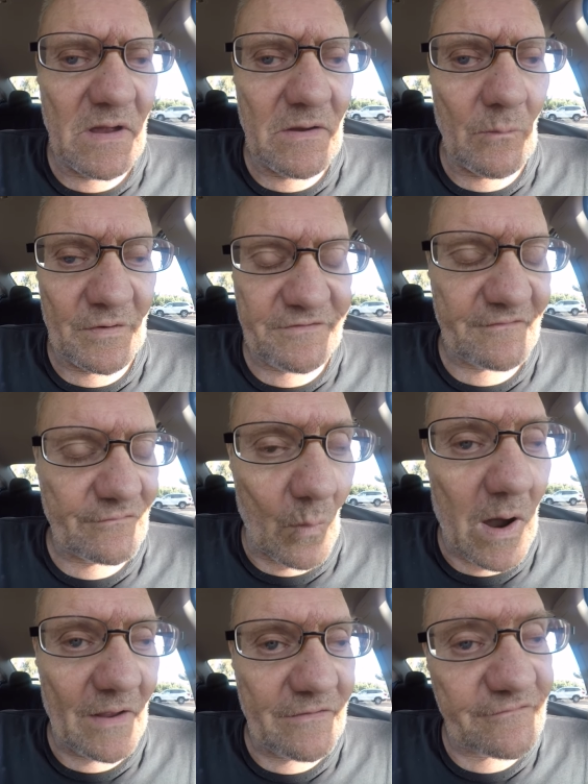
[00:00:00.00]
which is
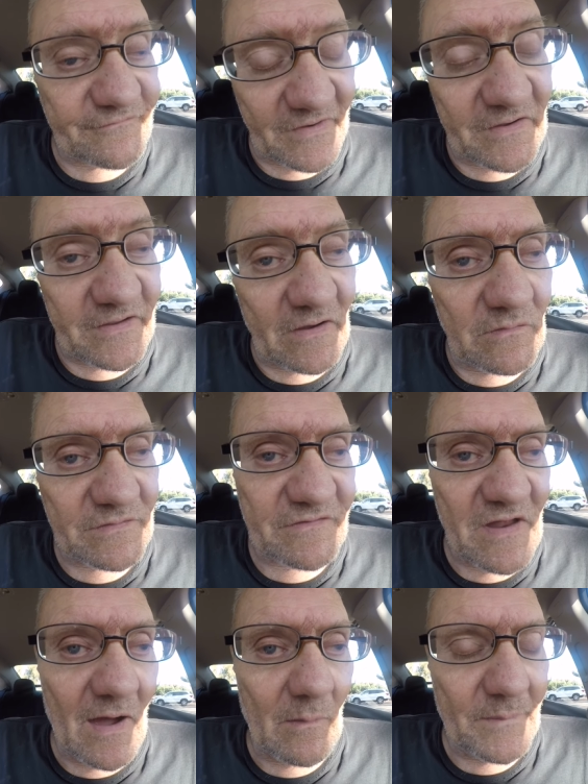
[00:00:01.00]
why this video is
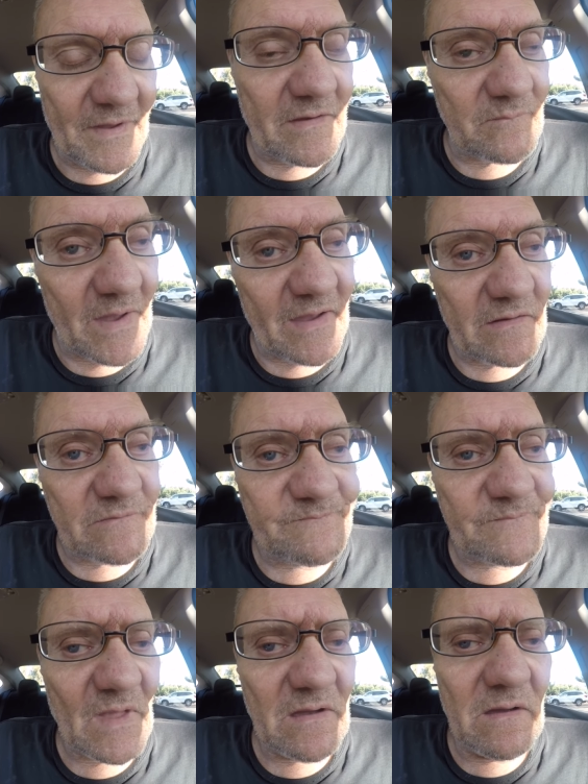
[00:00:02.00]
now being made.
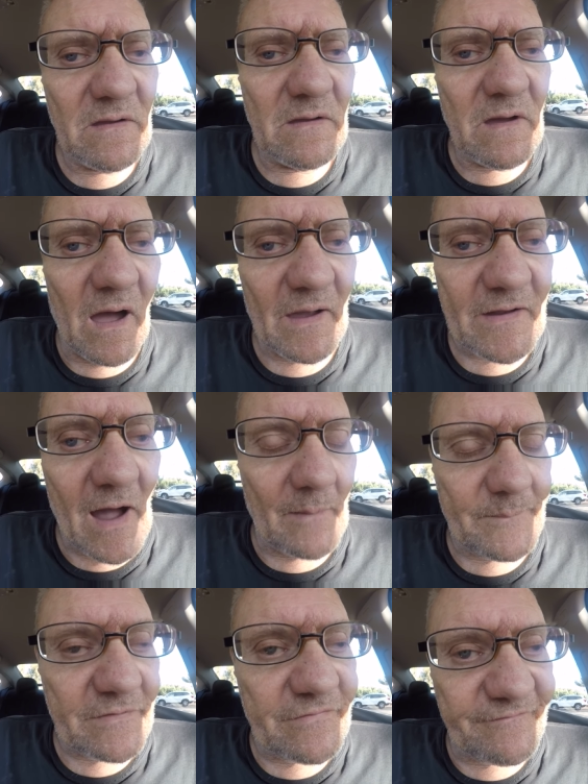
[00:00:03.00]
I
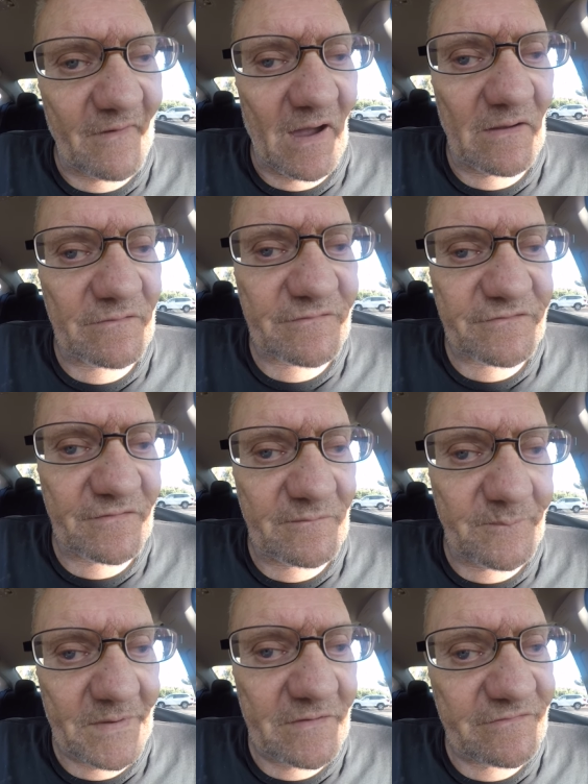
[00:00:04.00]
copied the files to the
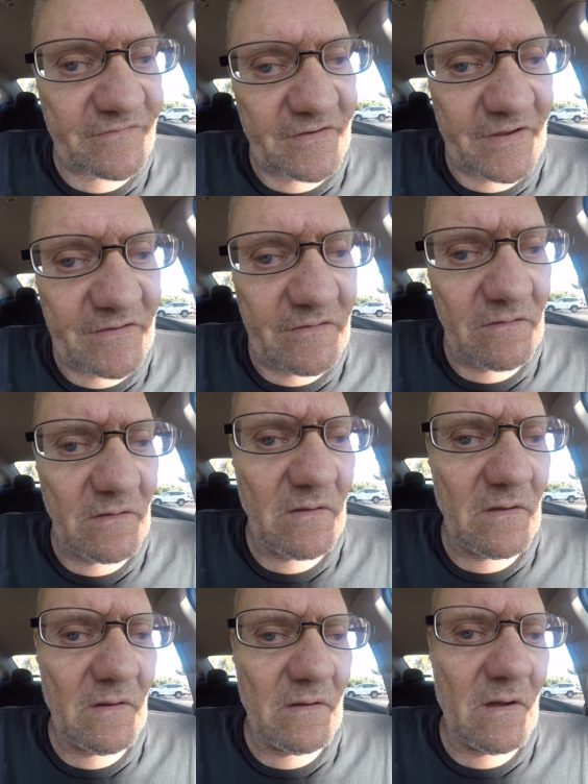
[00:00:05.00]
PC,
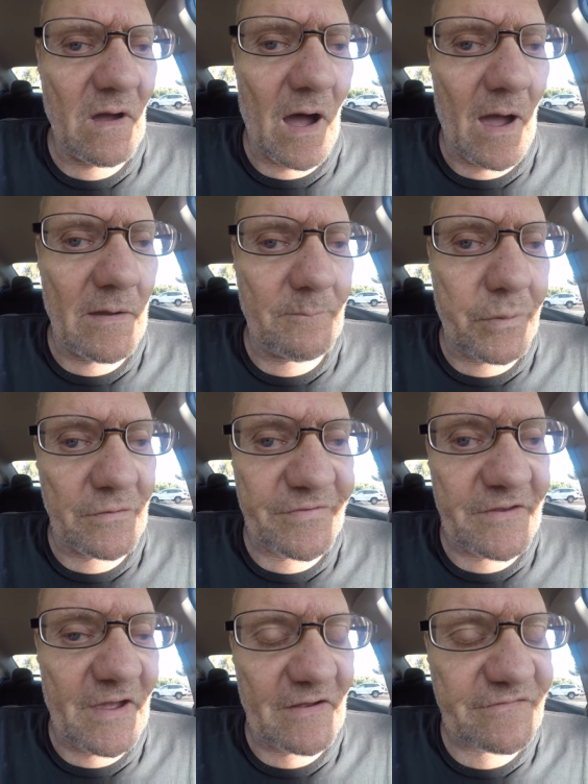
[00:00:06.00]
I put
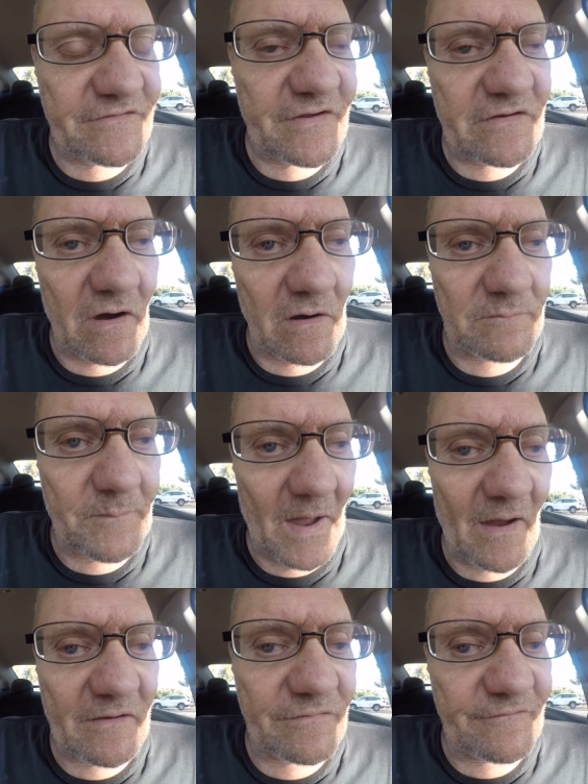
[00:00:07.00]
the SD card
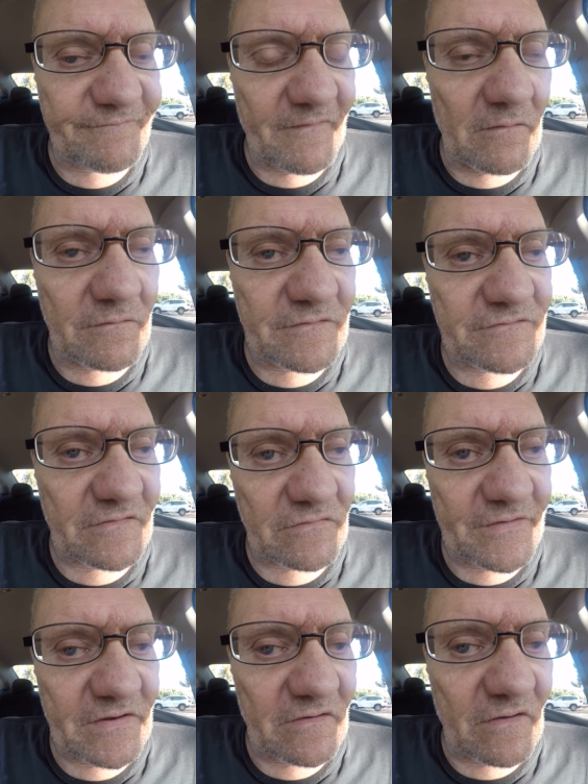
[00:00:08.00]
back in the phone and
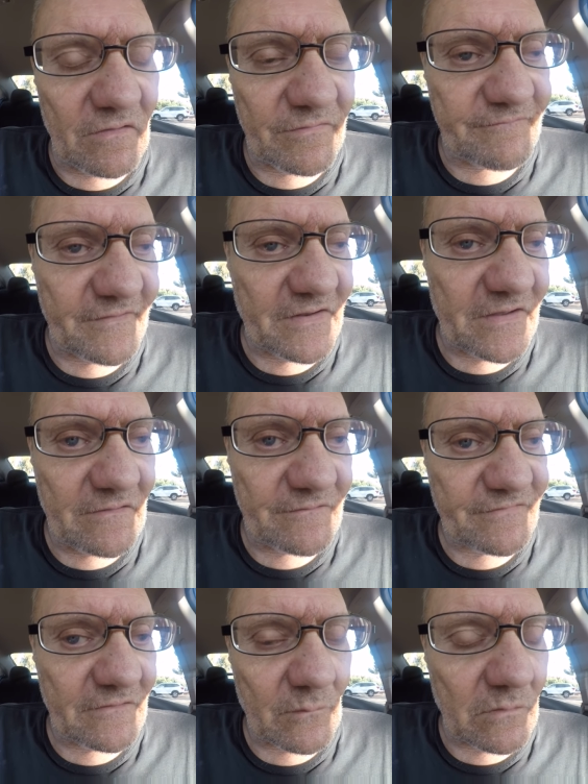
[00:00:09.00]
deleted all the
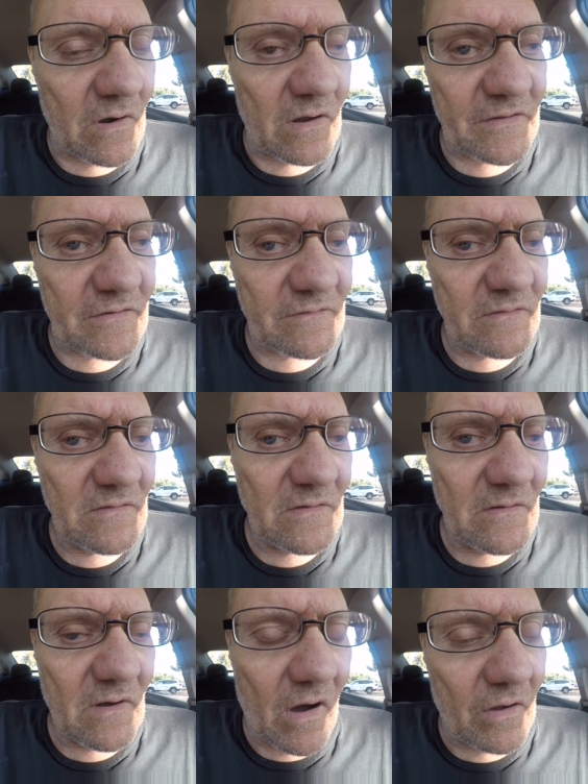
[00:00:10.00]
videos that were on it
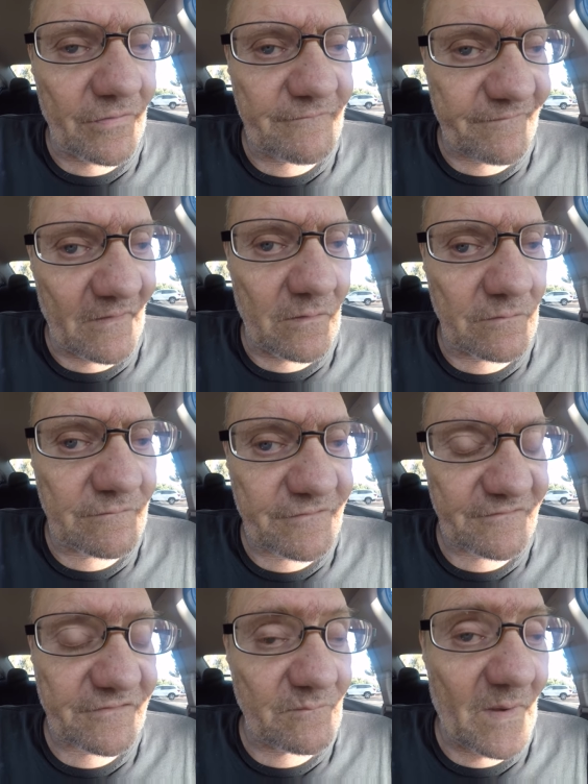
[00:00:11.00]
on the phone
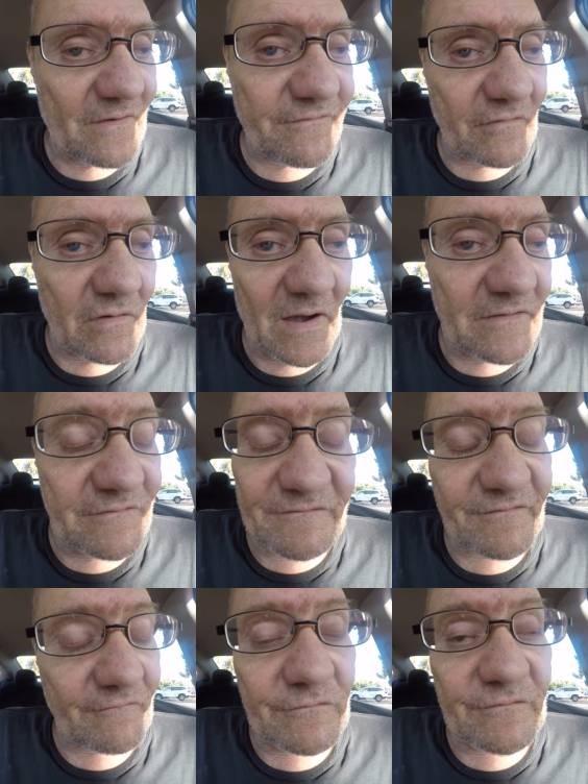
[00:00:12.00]
just to make sure I didn't
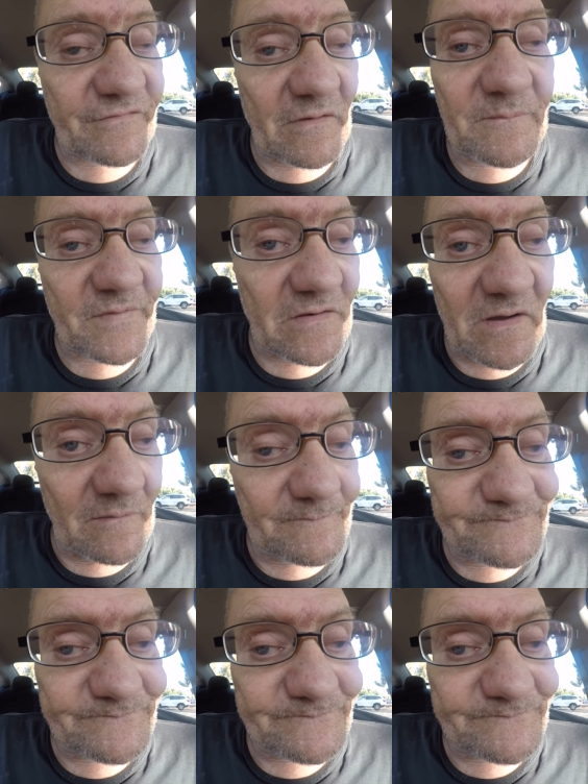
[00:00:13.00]
screw something up.